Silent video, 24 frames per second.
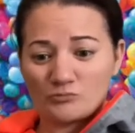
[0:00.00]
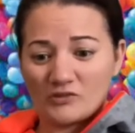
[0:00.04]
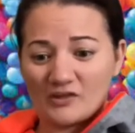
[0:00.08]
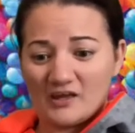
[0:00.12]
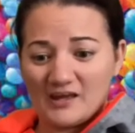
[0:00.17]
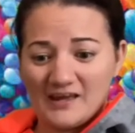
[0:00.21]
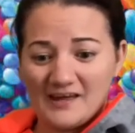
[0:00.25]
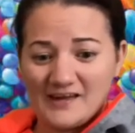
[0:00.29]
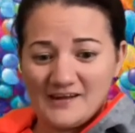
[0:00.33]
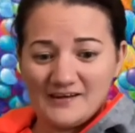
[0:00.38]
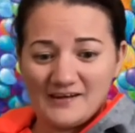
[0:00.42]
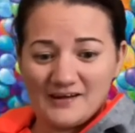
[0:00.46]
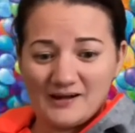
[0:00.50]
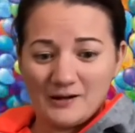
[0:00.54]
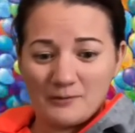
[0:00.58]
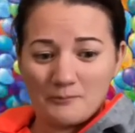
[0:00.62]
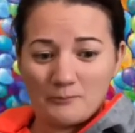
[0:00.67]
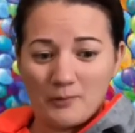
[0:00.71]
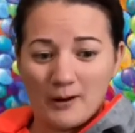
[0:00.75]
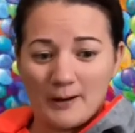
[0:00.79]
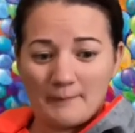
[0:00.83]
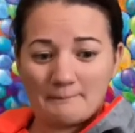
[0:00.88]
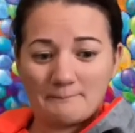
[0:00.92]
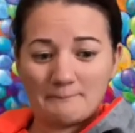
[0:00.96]
And uh,
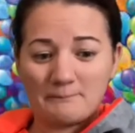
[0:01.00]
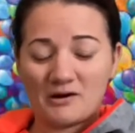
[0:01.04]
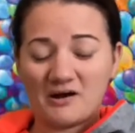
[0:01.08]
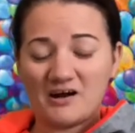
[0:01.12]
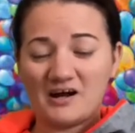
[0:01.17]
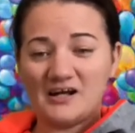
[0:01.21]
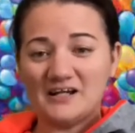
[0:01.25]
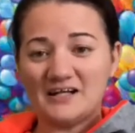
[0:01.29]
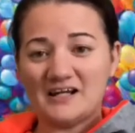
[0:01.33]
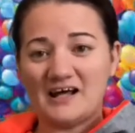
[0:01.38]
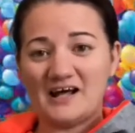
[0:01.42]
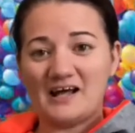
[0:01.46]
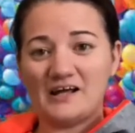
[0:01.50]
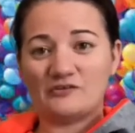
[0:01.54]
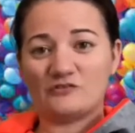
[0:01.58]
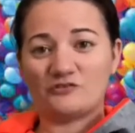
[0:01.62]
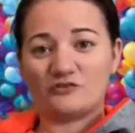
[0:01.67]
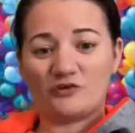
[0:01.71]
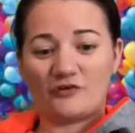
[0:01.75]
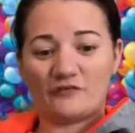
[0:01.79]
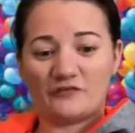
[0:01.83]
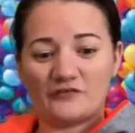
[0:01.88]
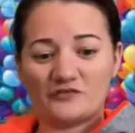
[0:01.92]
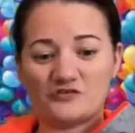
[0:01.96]
my partner has
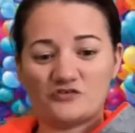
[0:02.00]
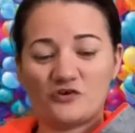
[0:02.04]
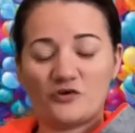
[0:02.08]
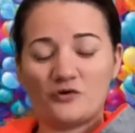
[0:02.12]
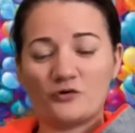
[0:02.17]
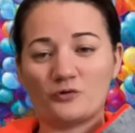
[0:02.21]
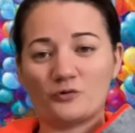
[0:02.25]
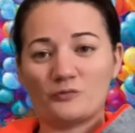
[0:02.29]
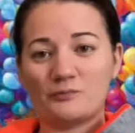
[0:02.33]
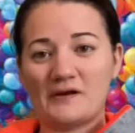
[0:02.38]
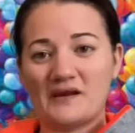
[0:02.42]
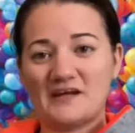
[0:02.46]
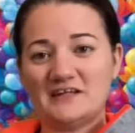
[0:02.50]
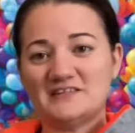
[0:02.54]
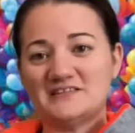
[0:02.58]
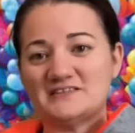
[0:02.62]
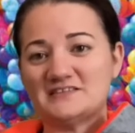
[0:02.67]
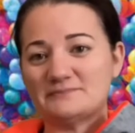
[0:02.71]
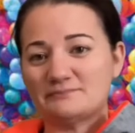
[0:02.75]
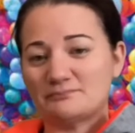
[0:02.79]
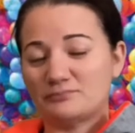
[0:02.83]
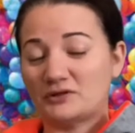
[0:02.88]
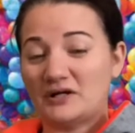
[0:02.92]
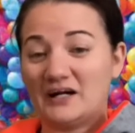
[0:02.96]
got the turtle piece
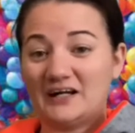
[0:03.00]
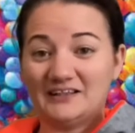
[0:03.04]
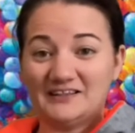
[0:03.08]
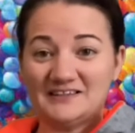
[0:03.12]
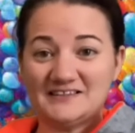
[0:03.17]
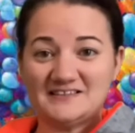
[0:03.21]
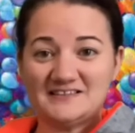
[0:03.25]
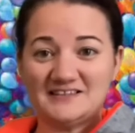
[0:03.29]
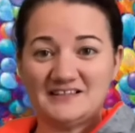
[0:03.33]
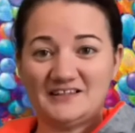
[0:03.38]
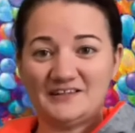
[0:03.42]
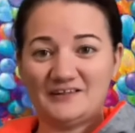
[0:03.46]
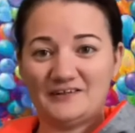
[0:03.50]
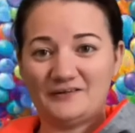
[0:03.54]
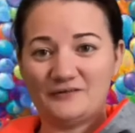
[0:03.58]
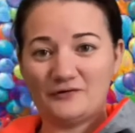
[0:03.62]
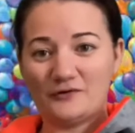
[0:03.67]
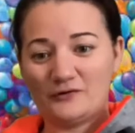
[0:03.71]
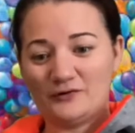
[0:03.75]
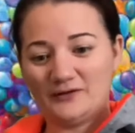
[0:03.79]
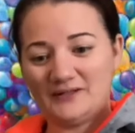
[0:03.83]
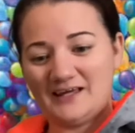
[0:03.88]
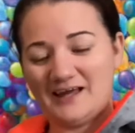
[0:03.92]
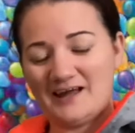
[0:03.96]
proudly sitting in
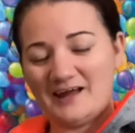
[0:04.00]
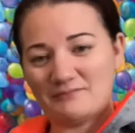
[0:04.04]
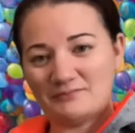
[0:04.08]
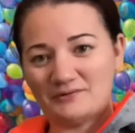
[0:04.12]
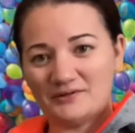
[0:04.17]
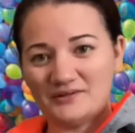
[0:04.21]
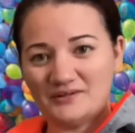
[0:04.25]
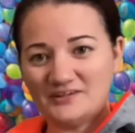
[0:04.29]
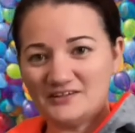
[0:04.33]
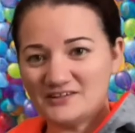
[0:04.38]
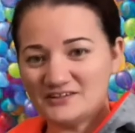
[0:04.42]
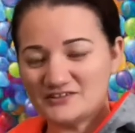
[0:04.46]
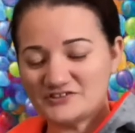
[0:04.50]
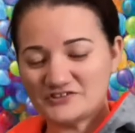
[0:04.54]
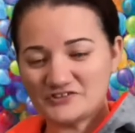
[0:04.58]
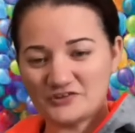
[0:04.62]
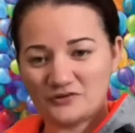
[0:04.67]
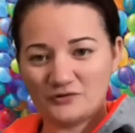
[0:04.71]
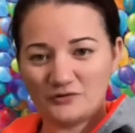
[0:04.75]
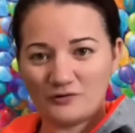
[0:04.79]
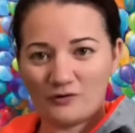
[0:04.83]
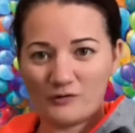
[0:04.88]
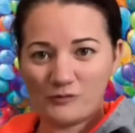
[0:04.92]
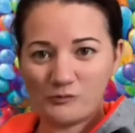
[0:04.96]
her cabinet.
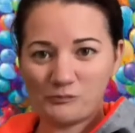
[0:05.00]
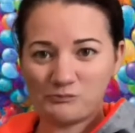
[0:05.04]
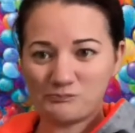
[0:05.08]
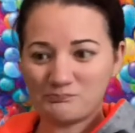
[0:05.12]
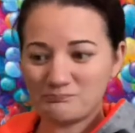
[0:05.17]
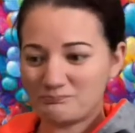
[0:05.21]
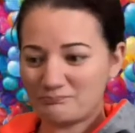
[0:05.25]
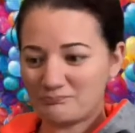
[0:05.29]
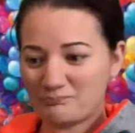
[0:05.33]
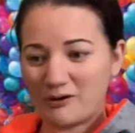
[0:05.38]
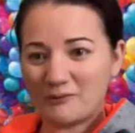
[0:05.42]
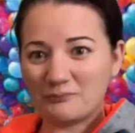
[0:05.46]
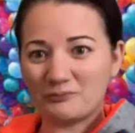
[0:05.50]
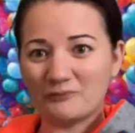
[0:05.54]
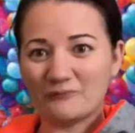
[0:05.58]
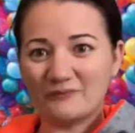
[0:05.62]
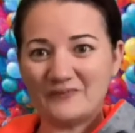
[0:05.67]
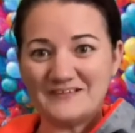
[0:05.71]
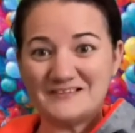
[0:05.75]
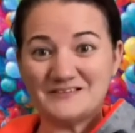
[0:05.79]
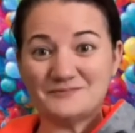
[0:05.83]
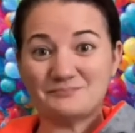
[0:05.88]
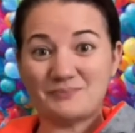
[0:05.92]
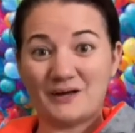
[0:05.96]
So I'll pop all
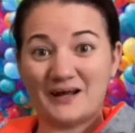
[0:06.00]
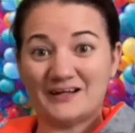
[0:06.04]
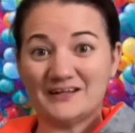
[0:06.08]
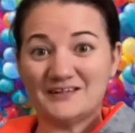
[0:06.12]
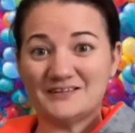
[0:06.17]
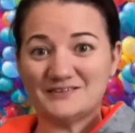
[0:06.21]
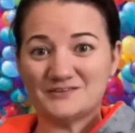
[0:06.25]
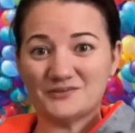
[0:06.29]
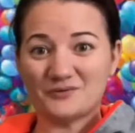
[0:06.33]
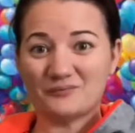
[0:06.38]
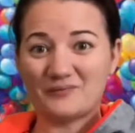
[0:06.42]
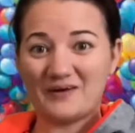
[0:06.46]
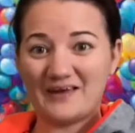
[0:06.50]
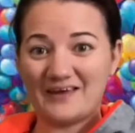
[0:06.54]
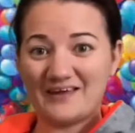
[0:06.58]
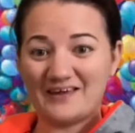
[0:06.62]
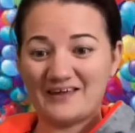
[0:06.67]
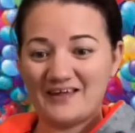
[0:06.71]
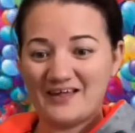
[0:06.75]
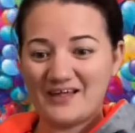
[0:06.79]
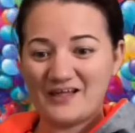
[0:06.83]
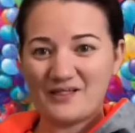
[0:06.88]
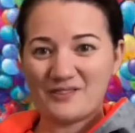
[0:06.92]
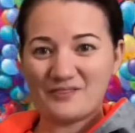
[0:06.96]
this back to where
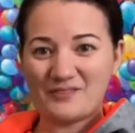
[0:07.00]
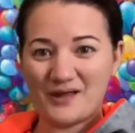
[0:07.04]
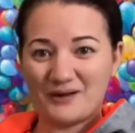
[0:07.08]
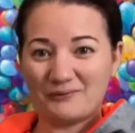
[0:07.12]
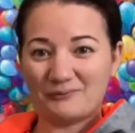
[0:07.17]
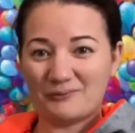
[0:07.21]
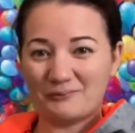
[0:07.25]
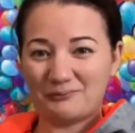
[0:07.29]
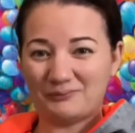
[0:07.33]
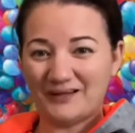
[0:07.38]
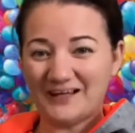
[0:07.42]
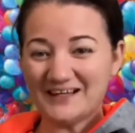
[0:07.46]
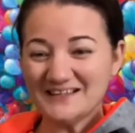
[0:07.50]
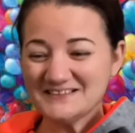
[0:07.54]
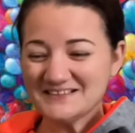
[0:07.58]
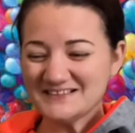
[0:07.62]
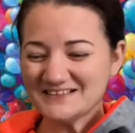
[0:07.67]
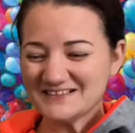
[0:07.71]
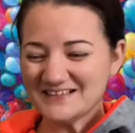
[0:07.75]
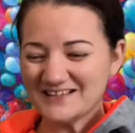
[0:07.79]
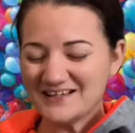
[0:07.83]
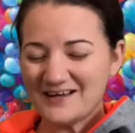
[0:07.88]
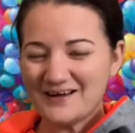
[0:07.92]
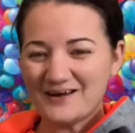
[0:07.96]
they were placed.